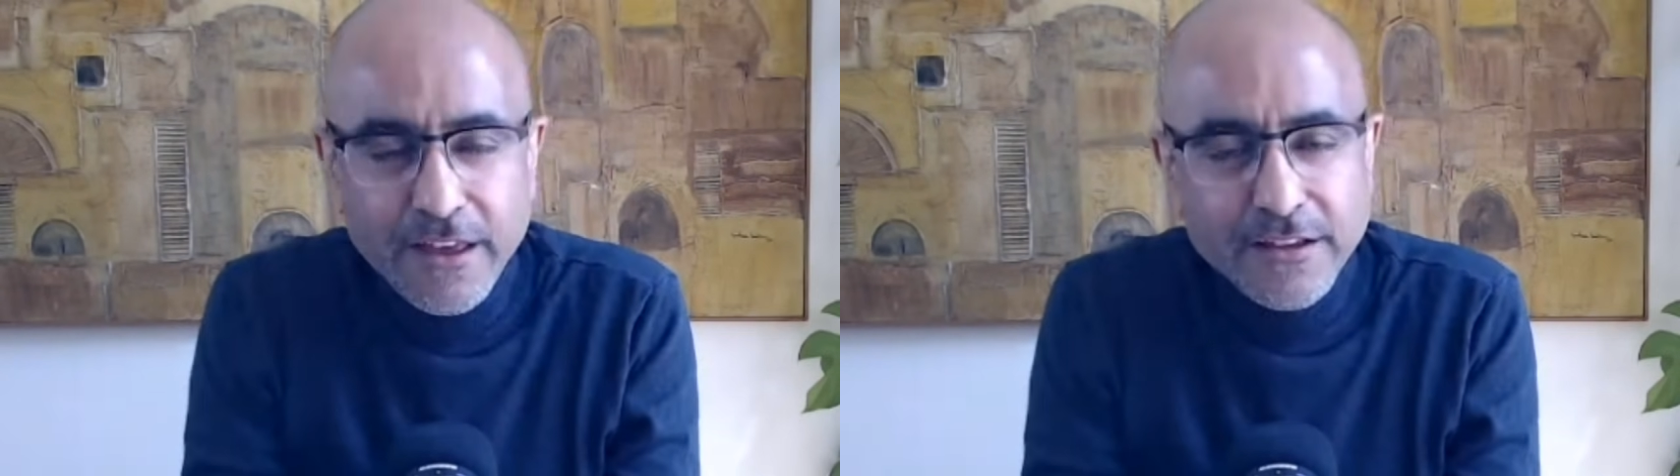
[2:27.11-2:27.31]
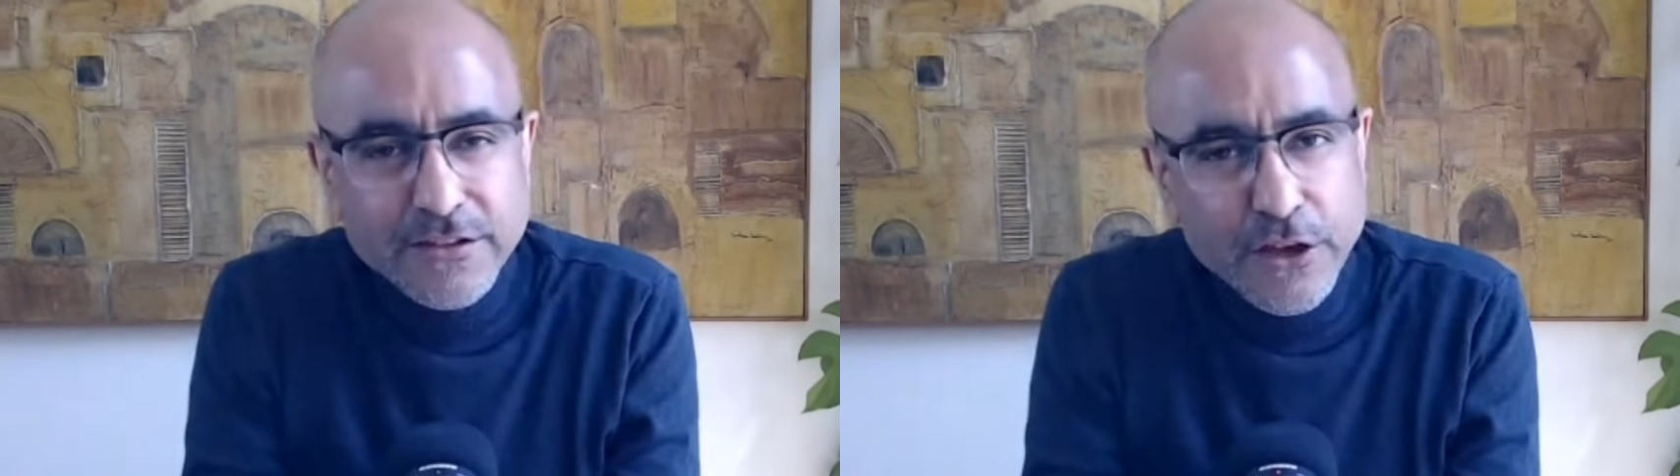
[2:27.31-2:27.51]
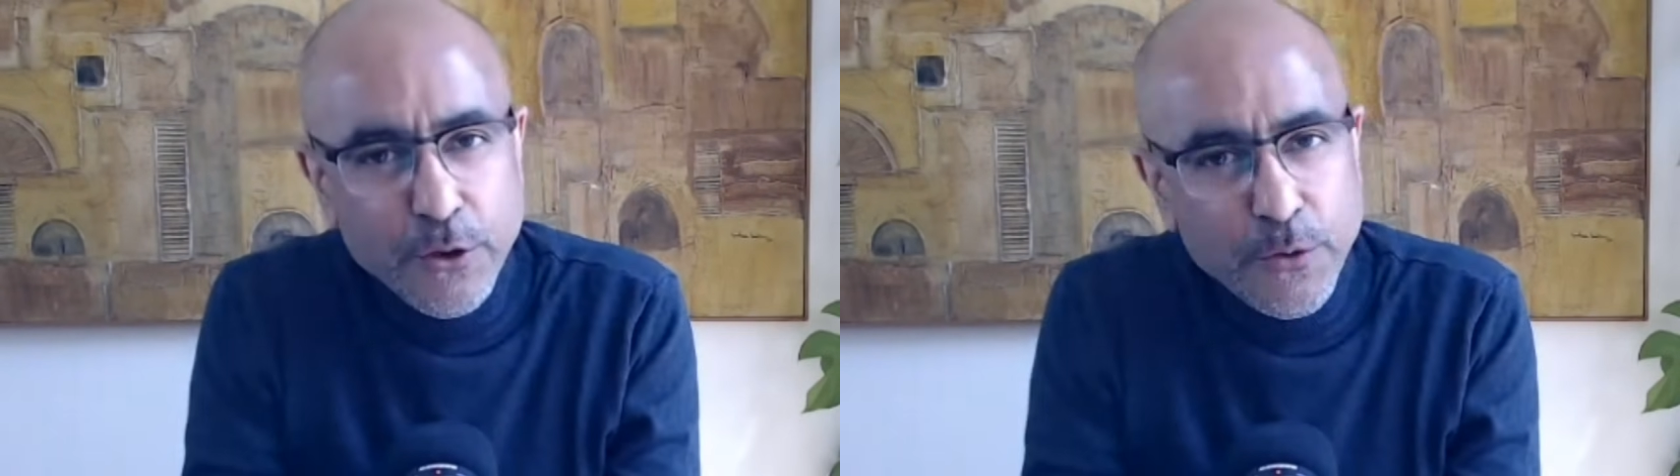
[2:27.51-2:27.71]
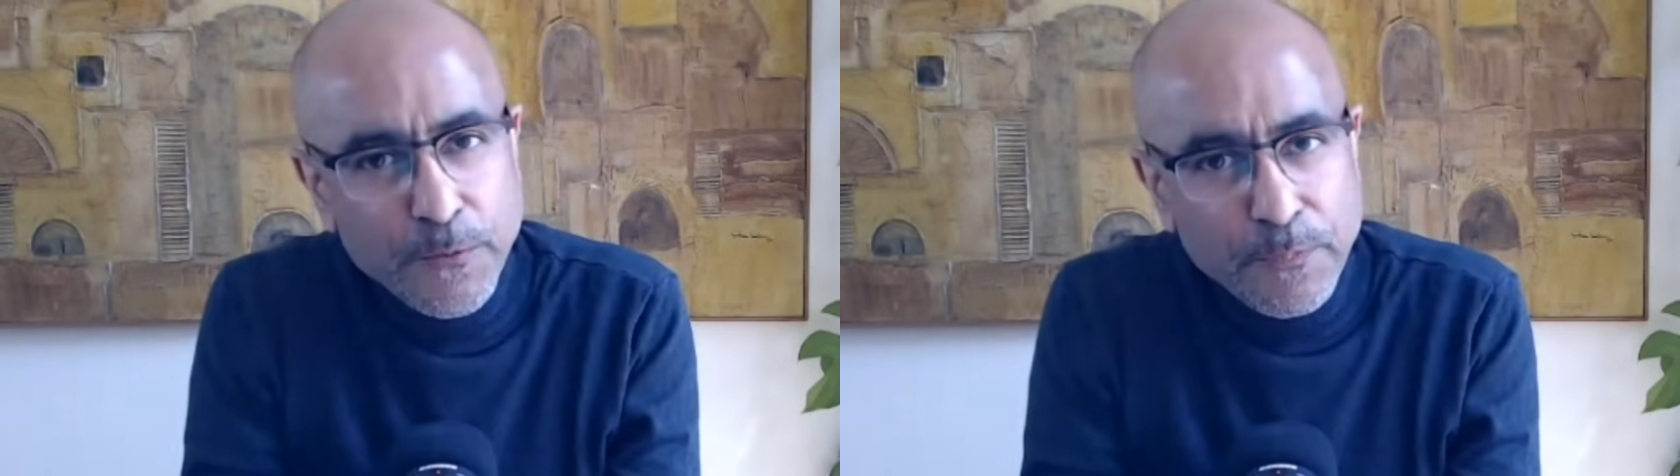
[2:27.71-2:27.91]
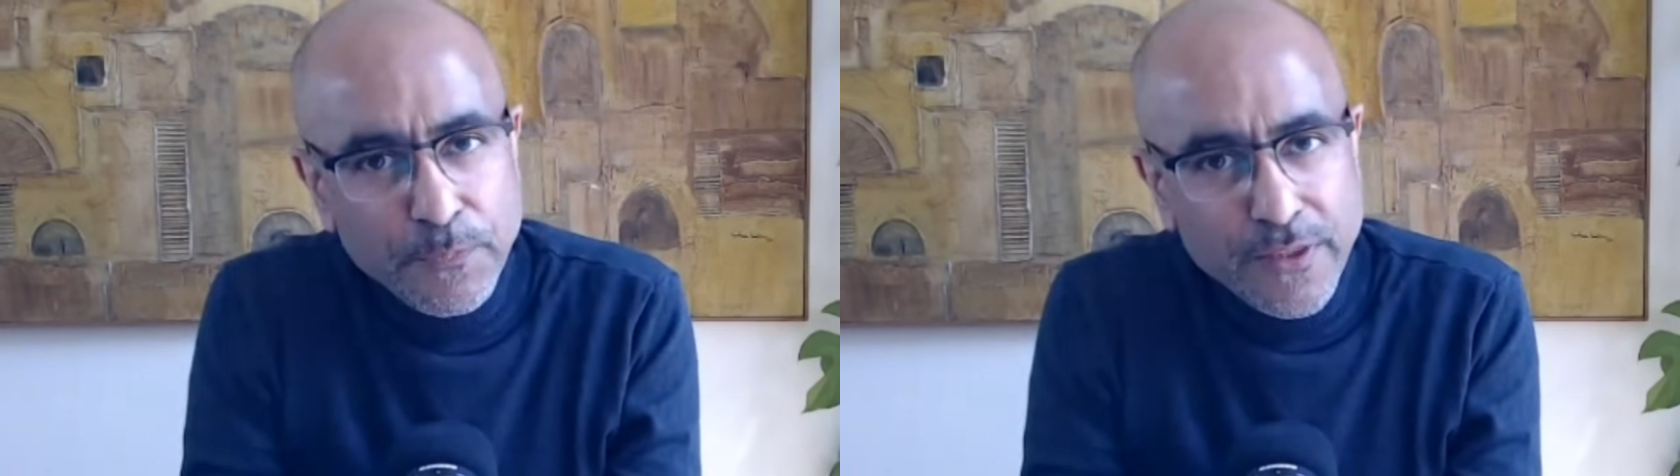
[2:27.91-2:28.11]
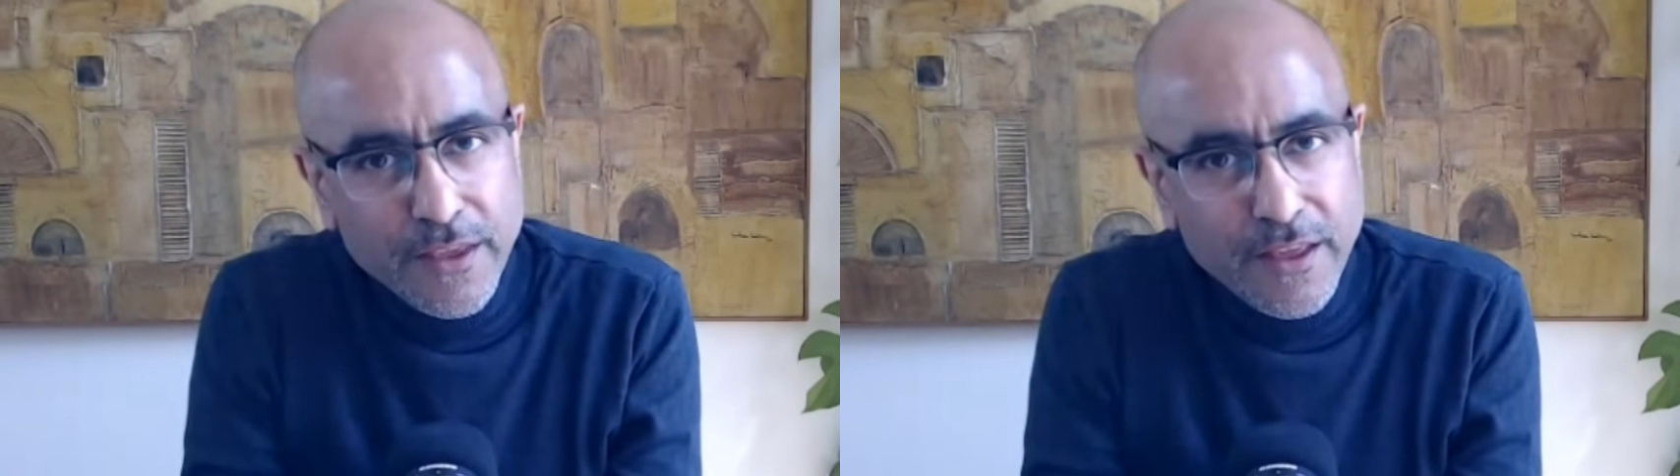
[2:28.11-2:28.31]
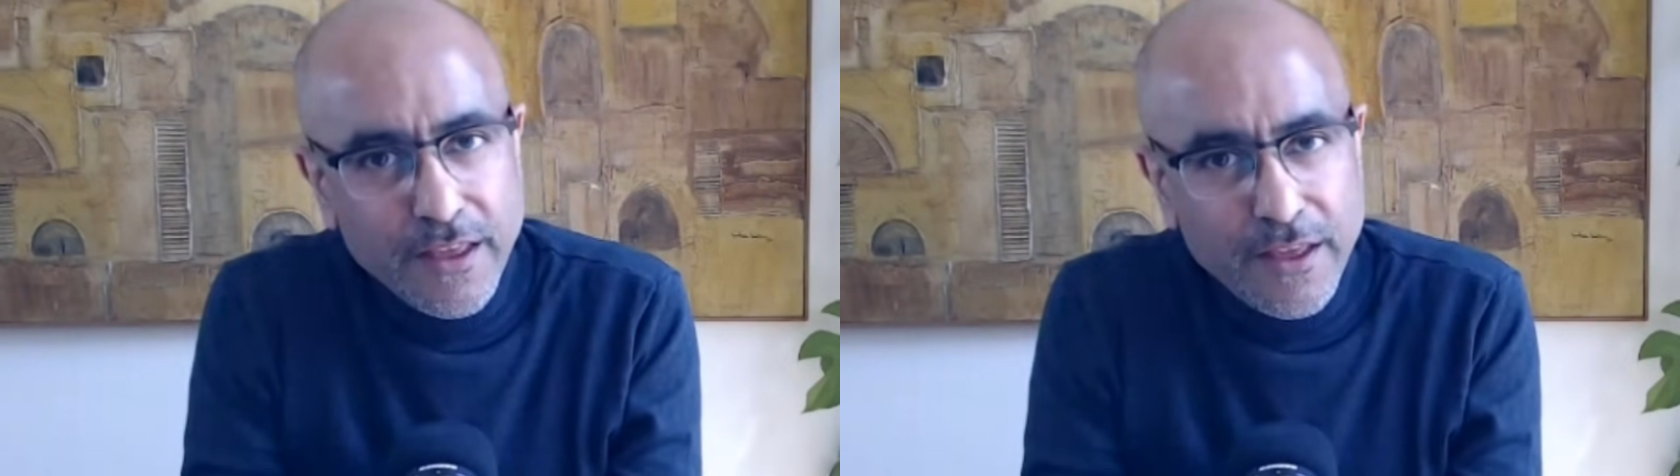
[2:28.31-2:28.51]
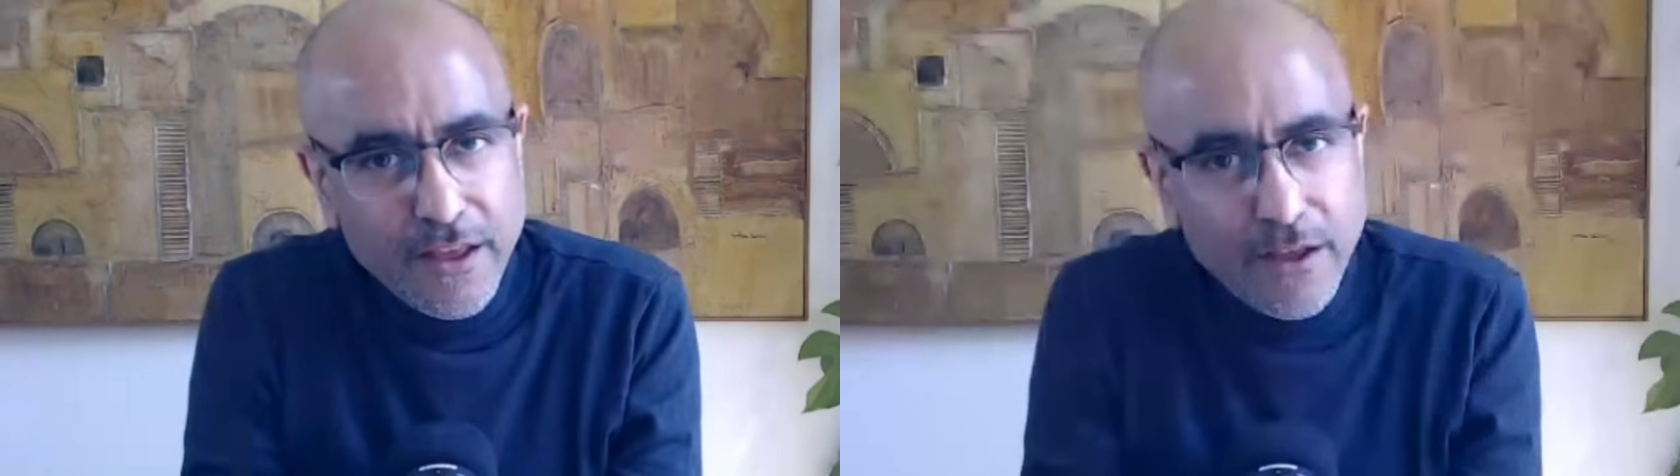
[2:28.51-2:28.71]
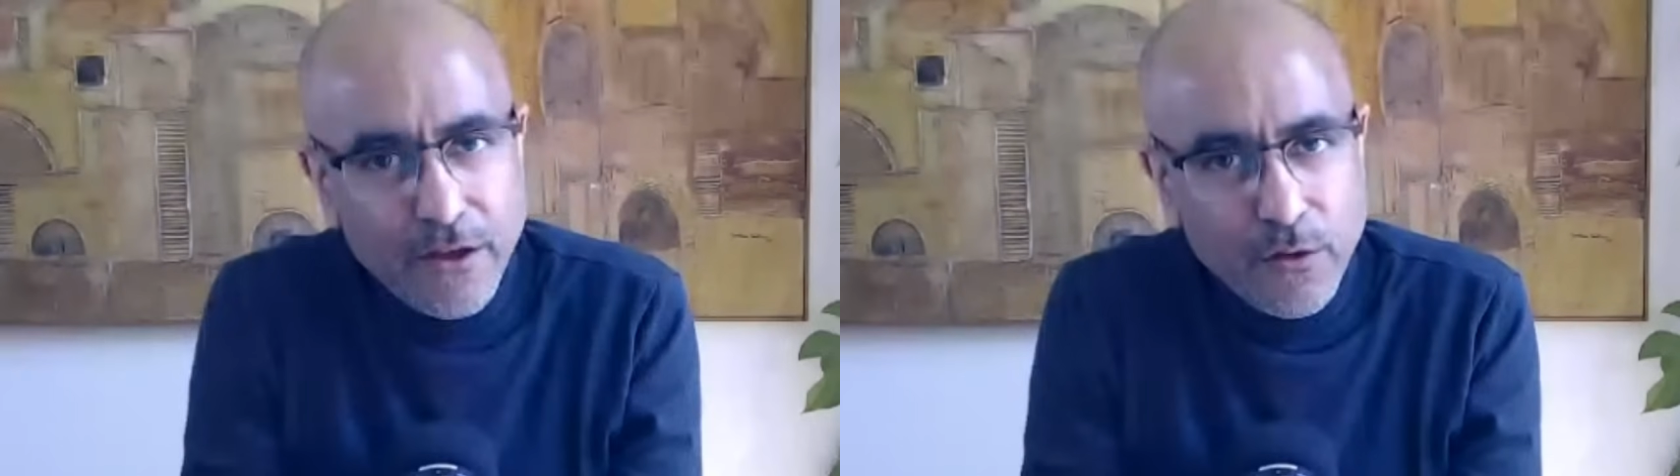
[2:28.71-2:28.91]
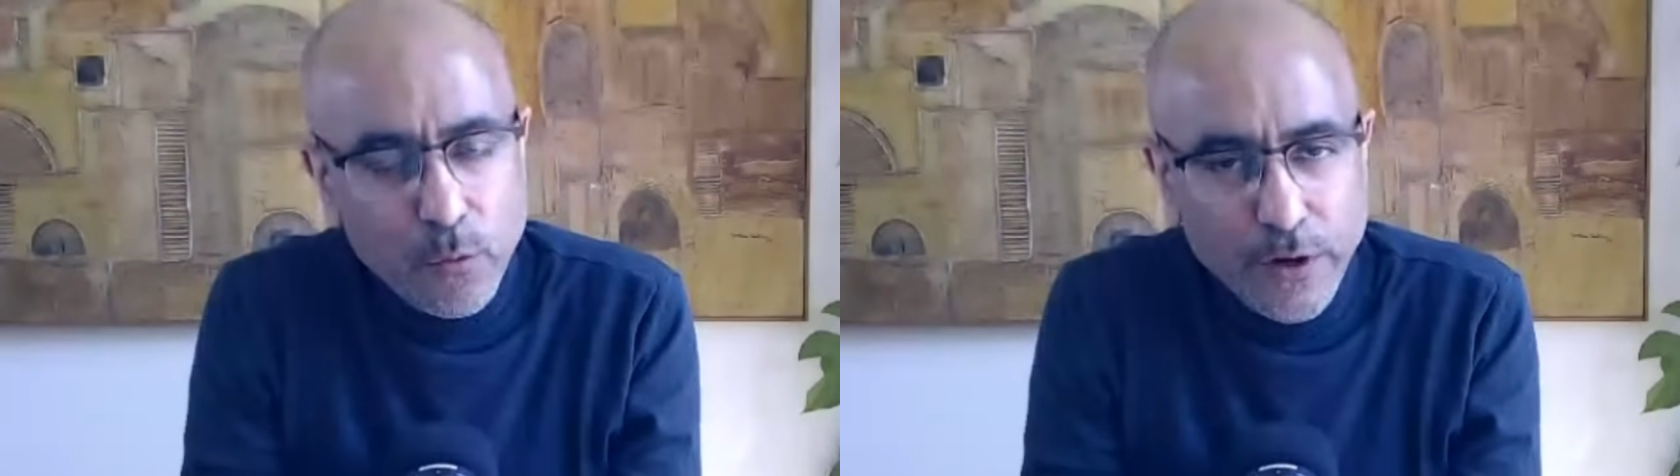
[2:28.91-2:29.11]
So
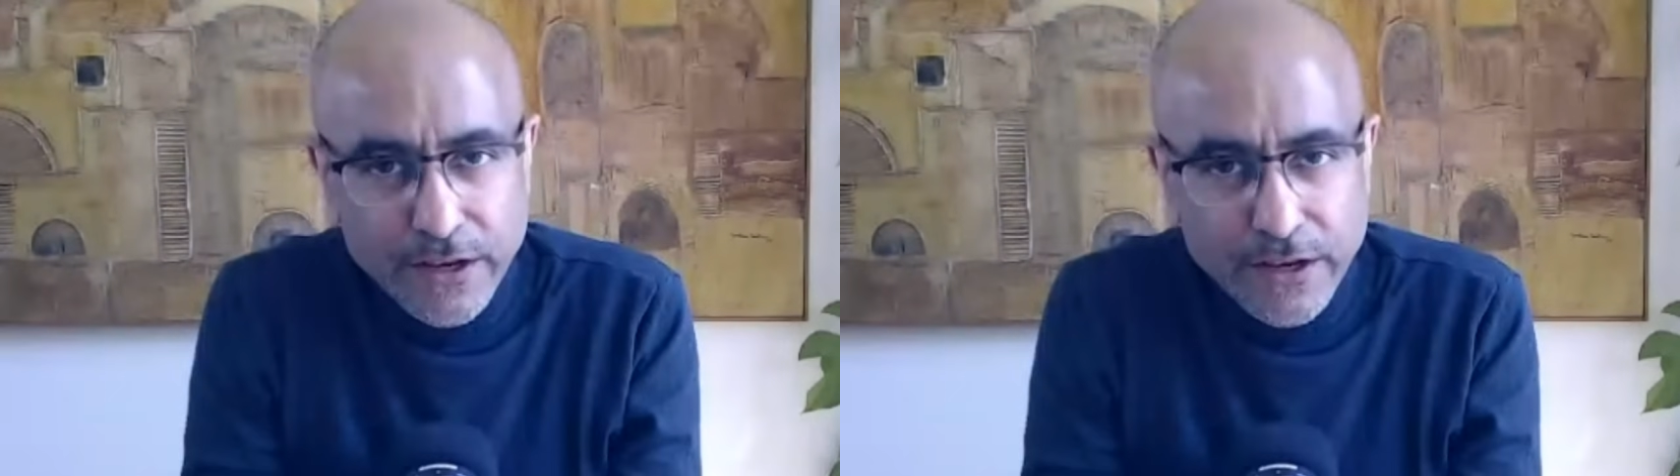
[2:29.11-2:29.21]
we